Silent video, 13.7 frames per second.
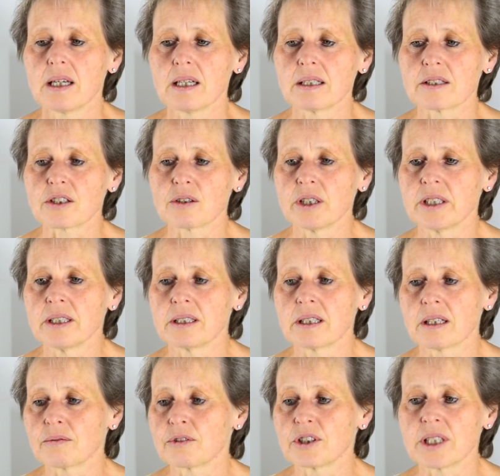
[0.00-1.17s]
and so I did
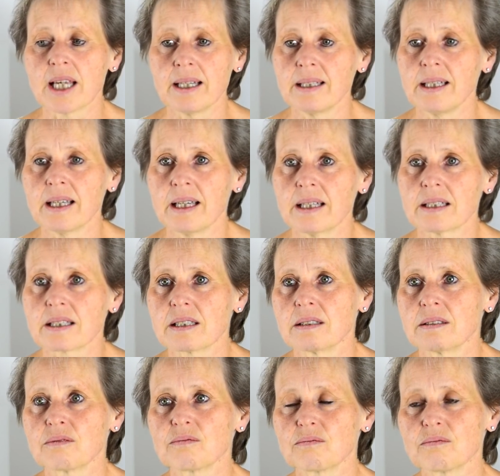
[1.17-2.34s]
that for 10 years
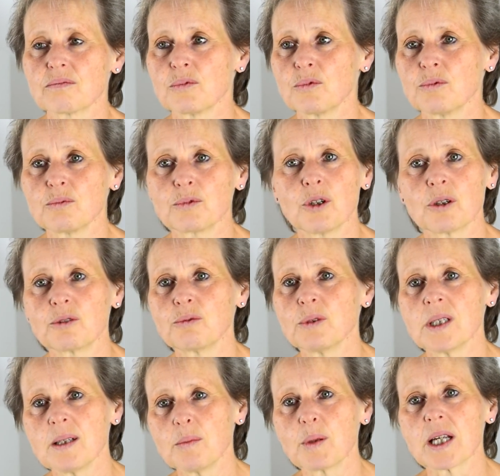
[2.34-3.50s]
and God
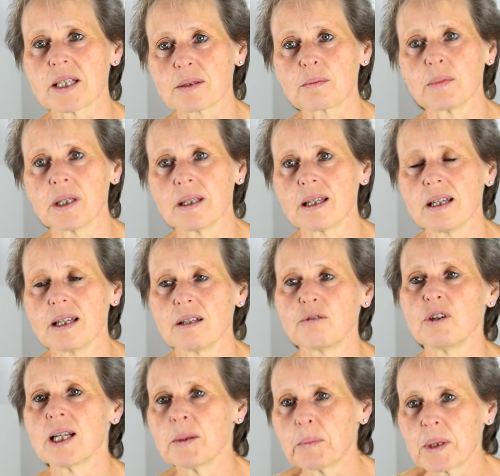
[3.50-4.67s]
really blessed me,
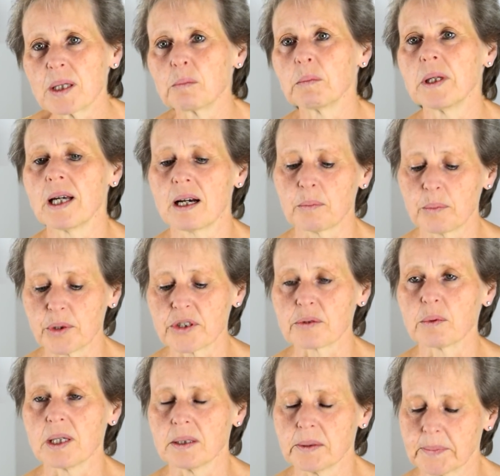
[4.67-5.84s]
really built me up as
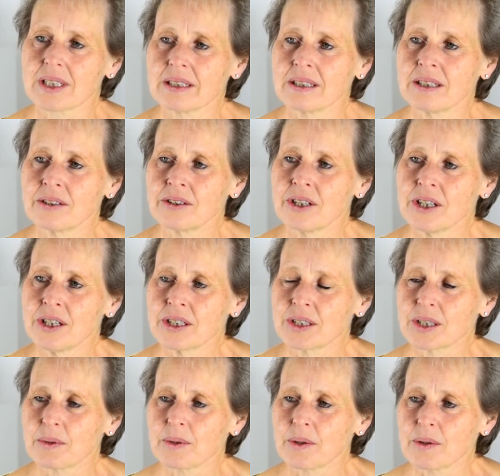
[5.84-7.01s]
well. The
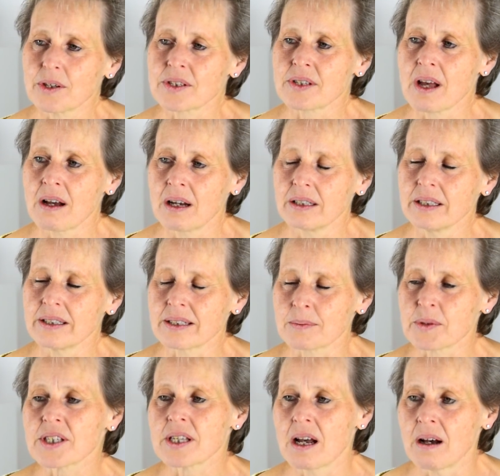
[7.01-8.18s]
third psalm is a
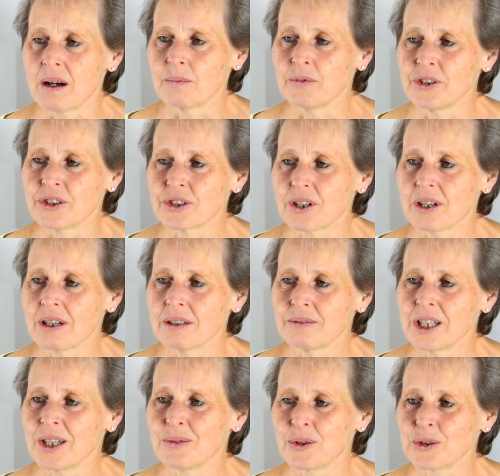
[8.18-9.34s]
psalm which I
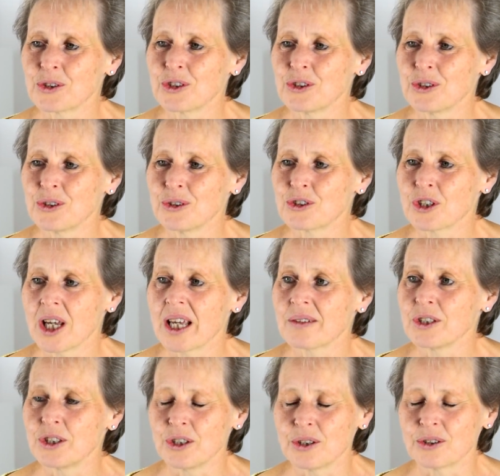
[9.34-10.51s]
really wanted to share
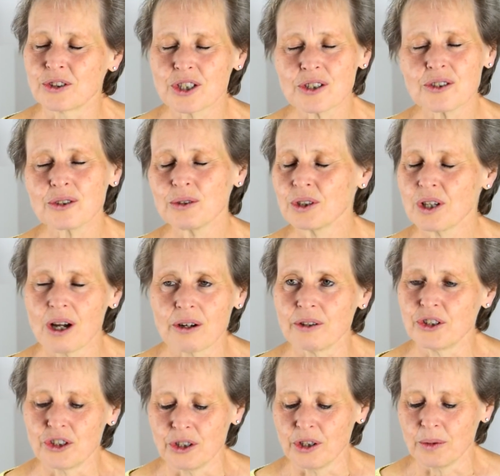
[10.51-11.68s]
with you just to
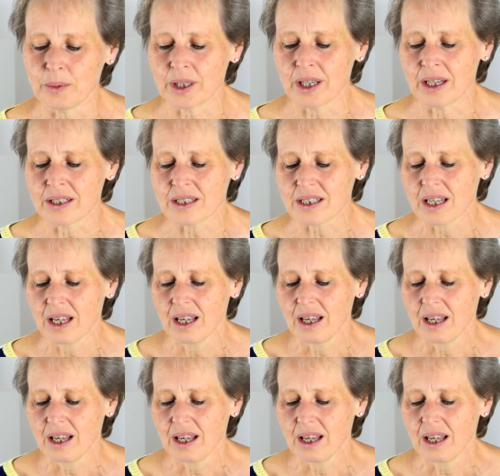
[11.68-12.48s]
encourage you because